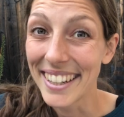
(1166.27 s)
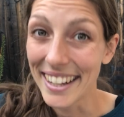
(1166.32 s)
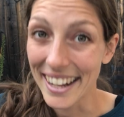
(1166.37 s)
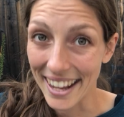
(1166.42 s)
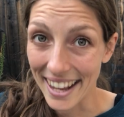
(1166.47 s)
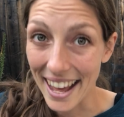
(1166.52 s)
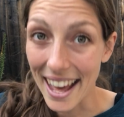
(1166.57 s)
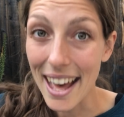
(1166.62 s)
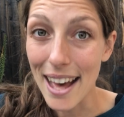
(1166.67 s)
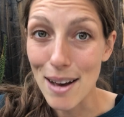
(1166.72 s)

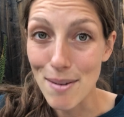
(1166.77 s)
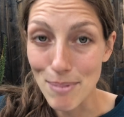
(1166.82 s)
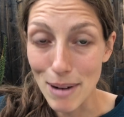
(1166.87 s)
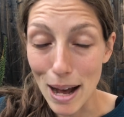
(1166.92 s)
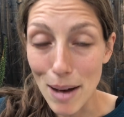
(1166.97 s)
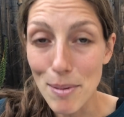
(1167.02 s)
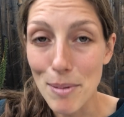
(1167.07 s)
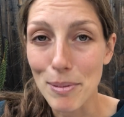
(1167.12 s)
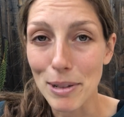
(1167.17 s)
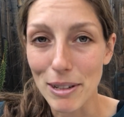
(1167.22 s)
Yeah,
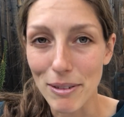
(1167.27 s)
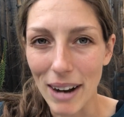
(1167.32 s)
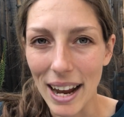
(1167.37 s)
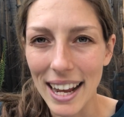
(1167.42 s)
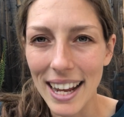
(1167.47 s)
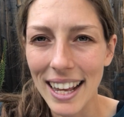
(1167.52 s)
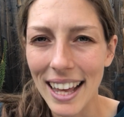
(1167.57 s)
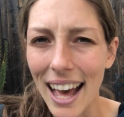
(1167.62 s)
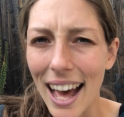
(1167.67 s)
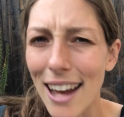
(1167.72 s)
probably,
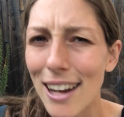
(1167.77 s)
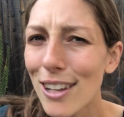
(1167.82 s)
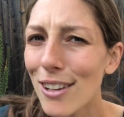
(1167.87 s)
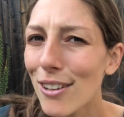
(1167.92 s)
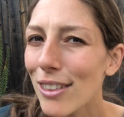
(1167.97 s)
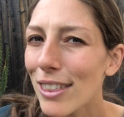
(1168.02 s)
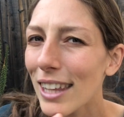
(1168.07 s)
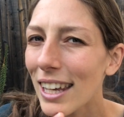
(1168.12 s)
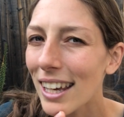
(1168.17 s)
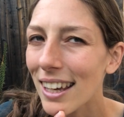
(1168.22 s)
right? How do you
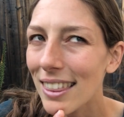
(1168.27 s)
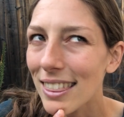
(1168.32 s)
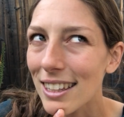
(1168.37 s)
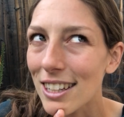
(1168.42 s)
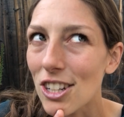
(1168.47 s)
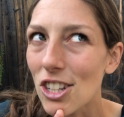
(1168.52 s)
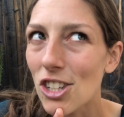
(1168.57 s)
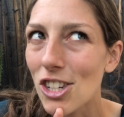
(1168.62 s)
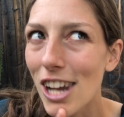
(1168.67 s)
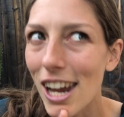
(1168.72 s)
think the
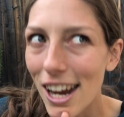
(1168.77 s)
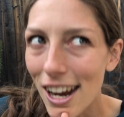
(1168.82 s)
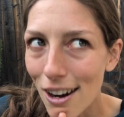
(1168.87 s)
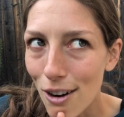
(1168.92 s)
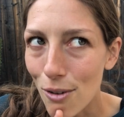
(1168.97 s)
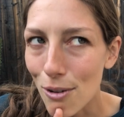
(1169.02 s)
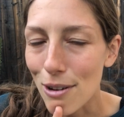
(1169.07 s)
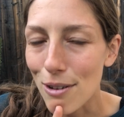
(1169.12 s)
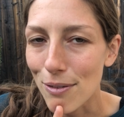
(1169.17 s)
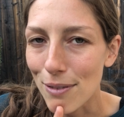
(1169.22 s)
chair
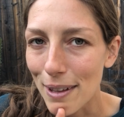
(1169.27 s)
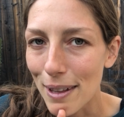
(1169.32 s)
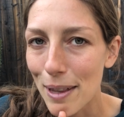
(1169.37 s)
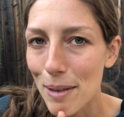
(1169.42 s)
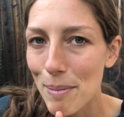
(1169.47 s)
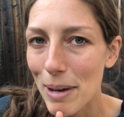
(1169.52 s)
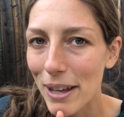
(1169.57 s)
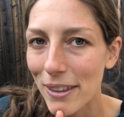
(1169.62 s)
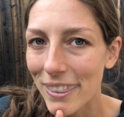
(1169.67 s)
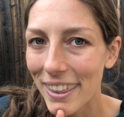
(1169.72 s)
would feel
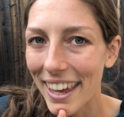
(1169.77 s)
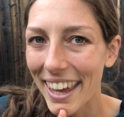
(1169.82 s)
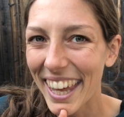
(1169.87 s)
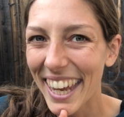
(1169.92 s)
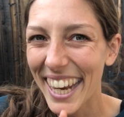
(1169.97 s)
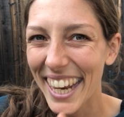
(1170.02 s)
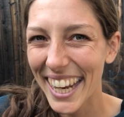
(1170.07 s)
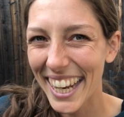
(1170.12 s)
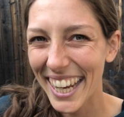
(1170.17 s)
about that?